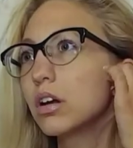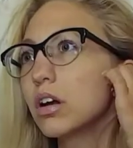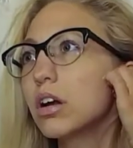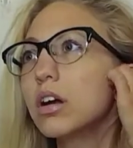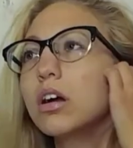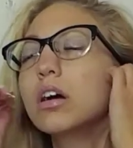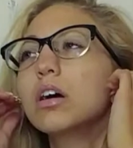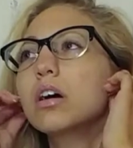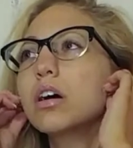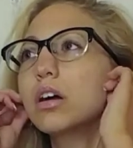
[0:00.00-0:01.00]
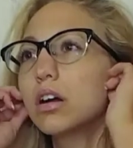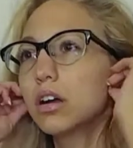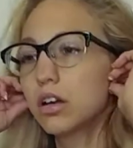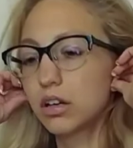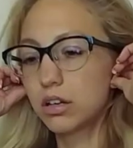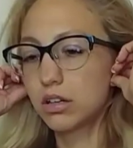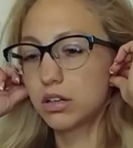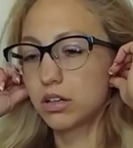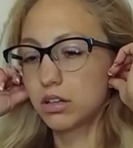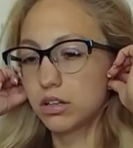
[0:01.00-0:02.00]

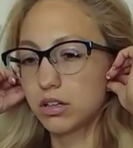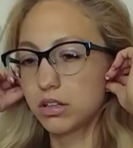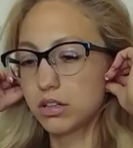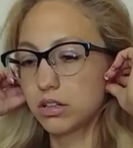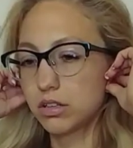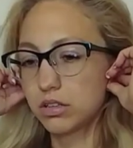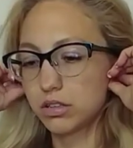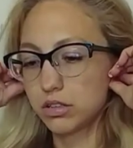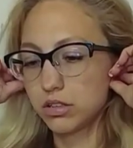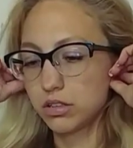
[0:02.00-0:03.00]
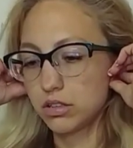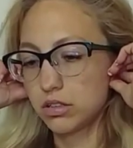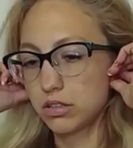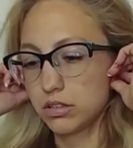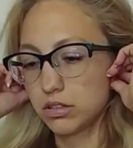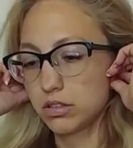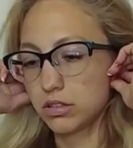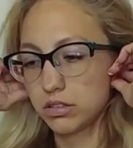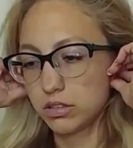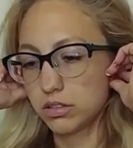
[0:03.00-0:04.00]
Nothing is said.